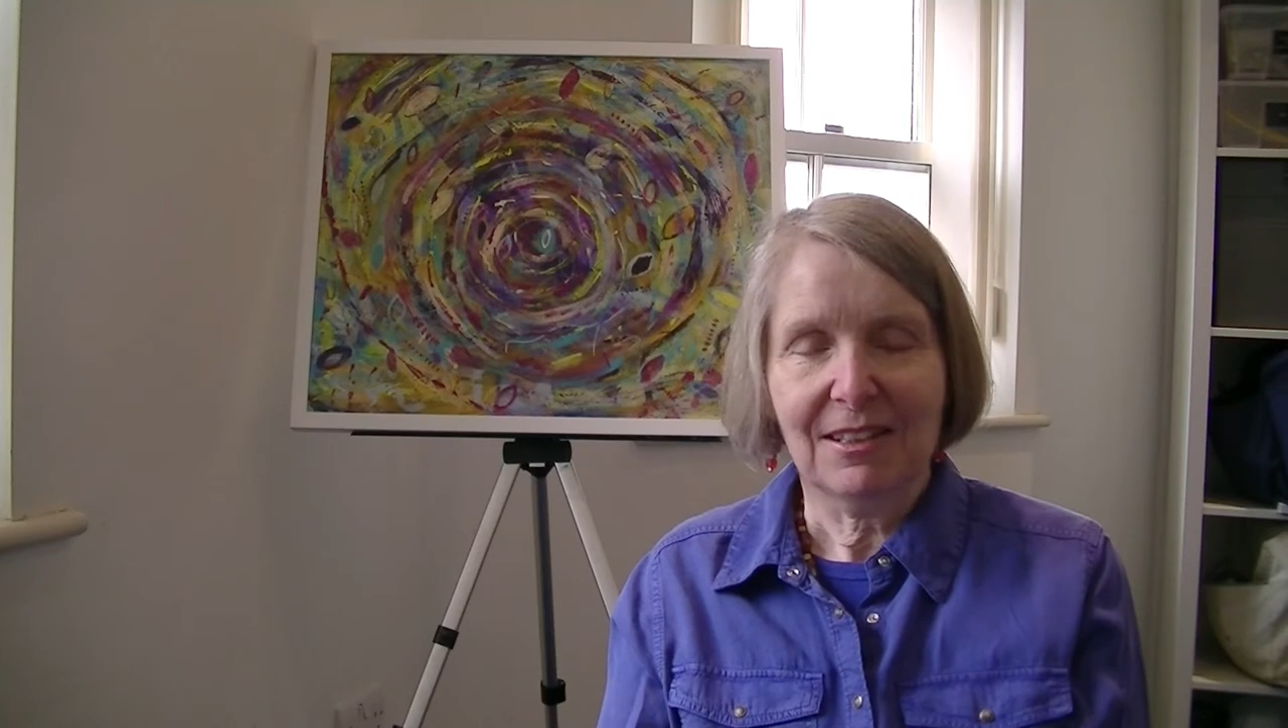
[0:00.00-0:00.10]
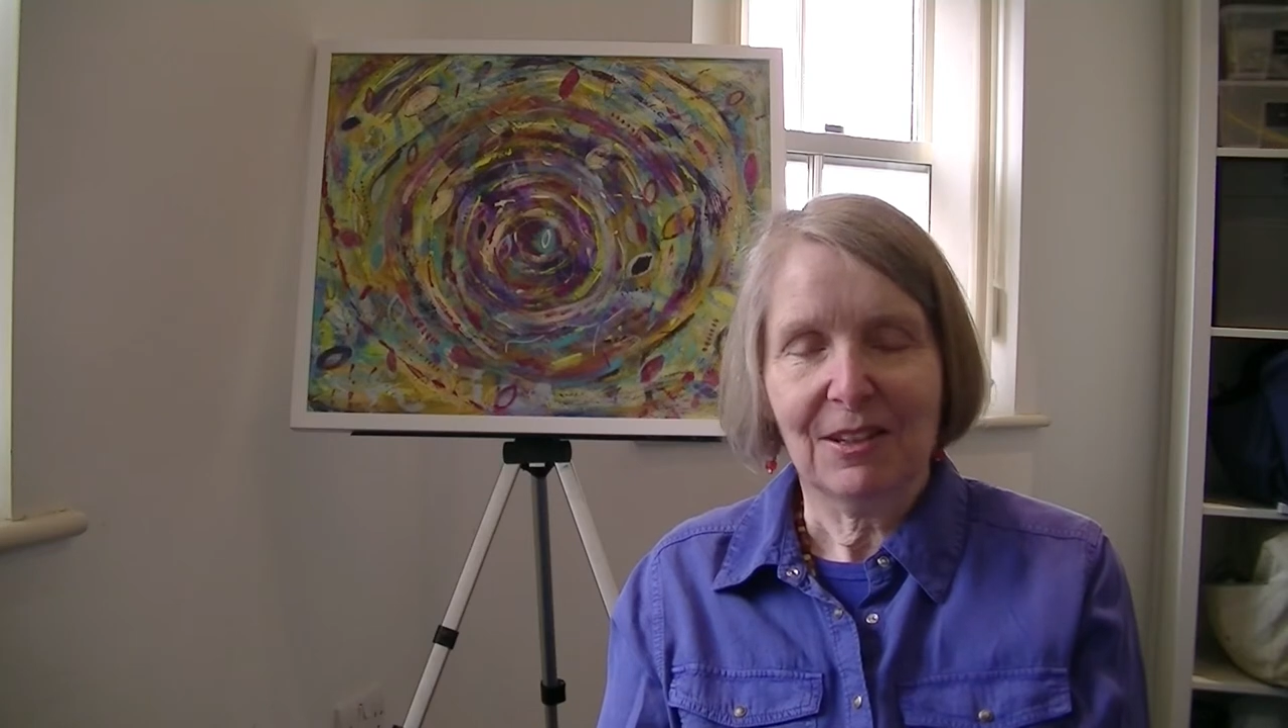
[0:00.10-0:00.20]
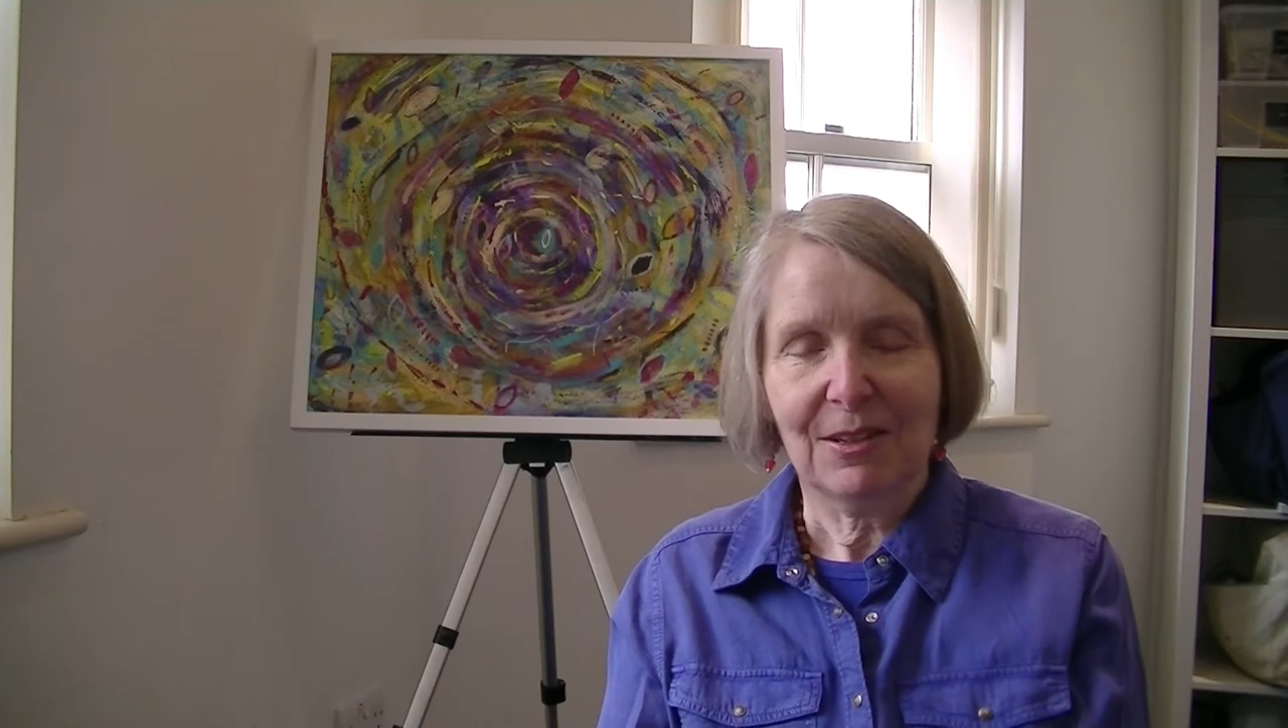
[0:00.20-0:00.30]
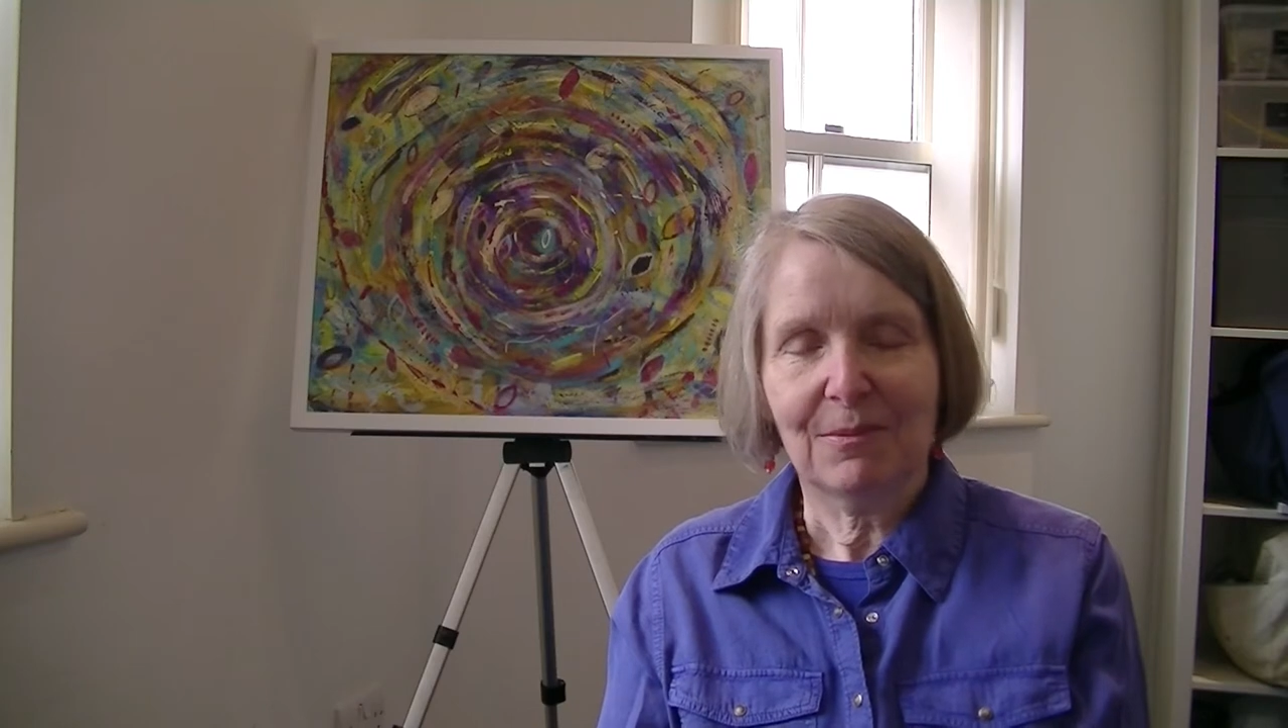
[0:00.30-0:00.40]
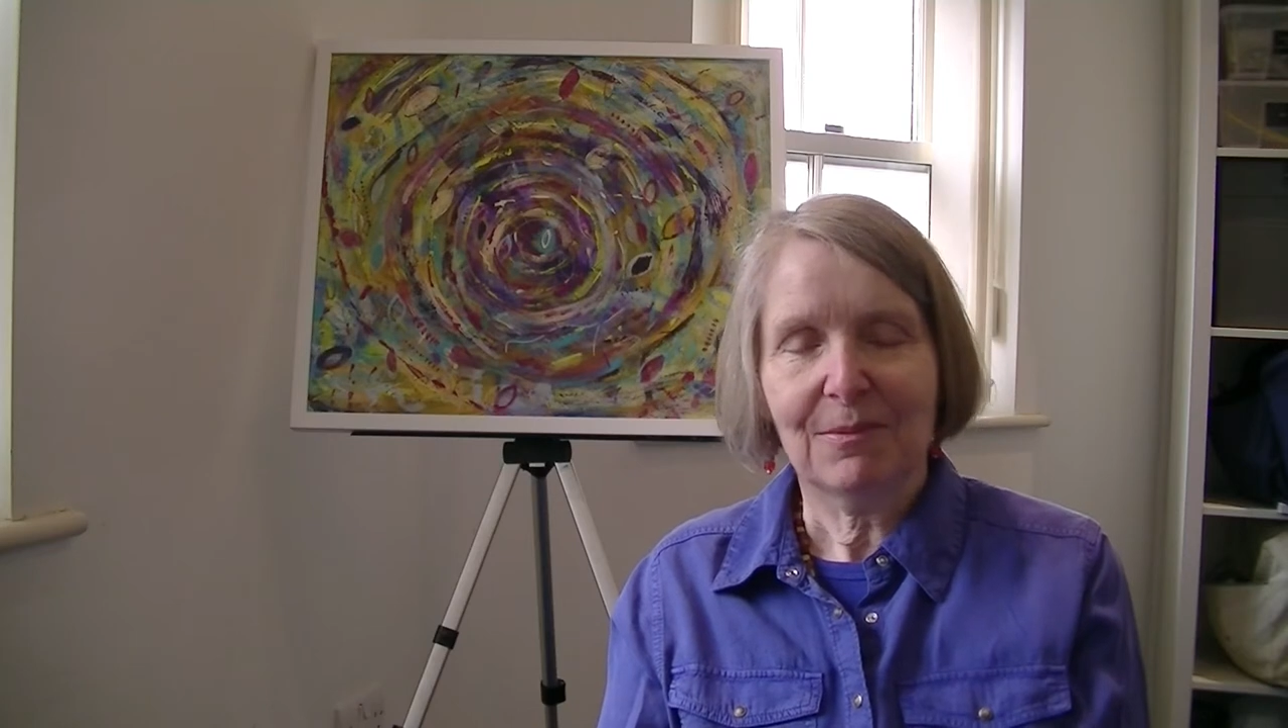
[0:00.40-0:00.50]

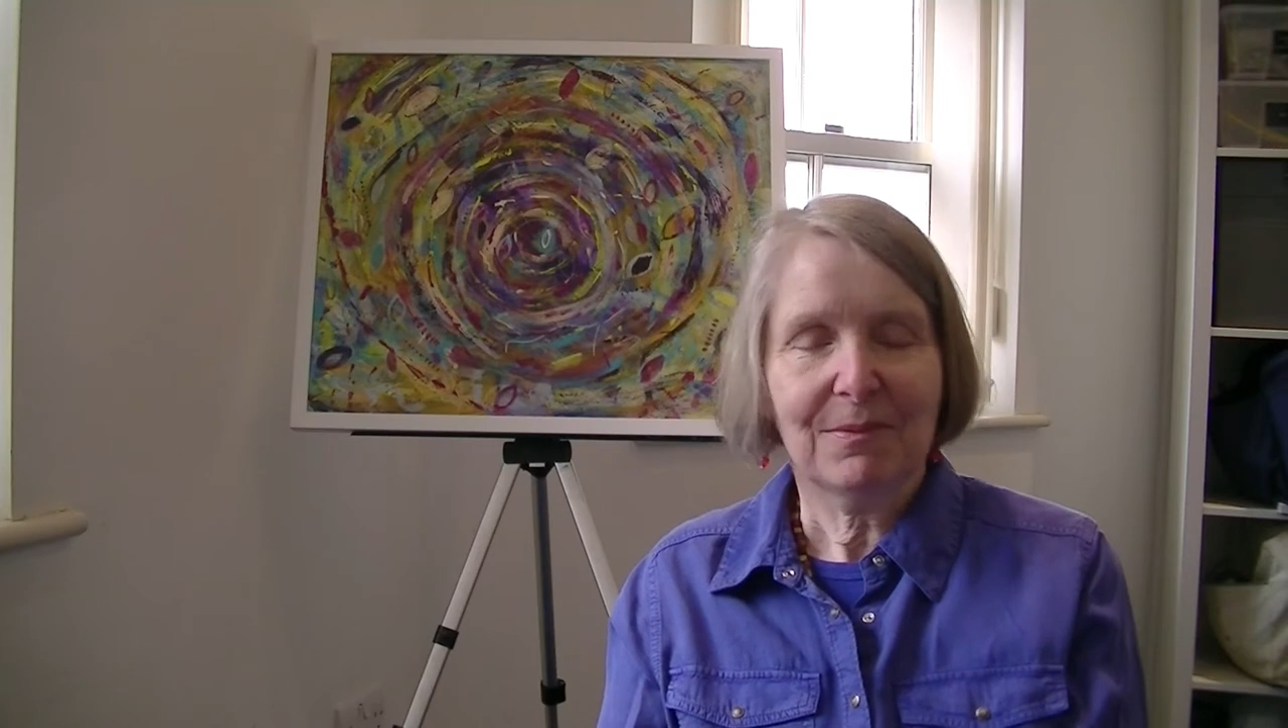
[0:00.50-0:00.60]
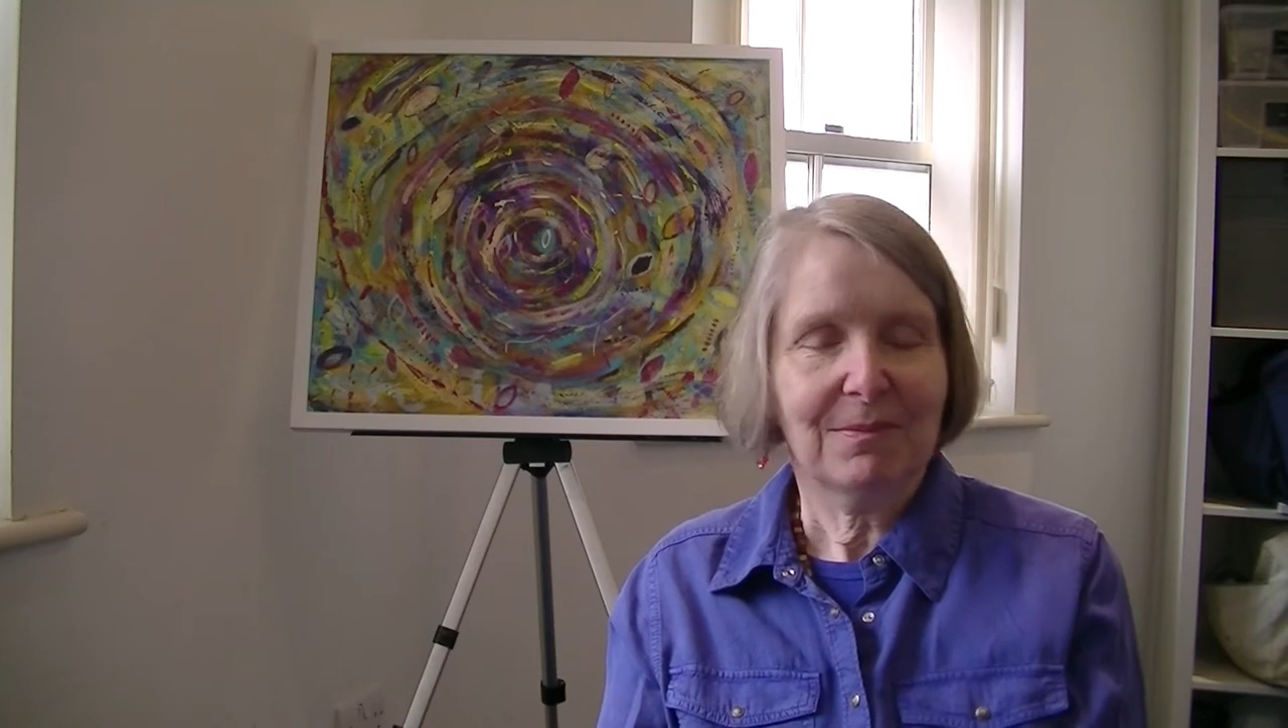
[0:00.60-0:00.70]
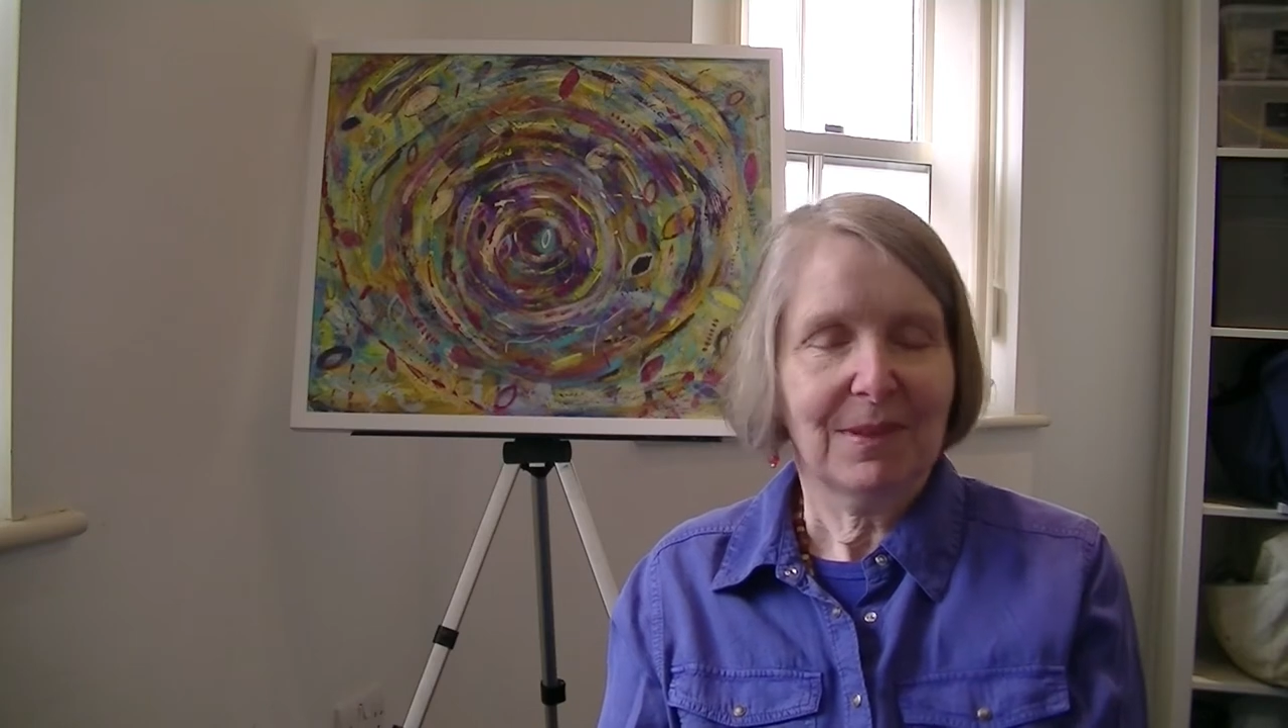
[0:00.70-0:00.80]
to them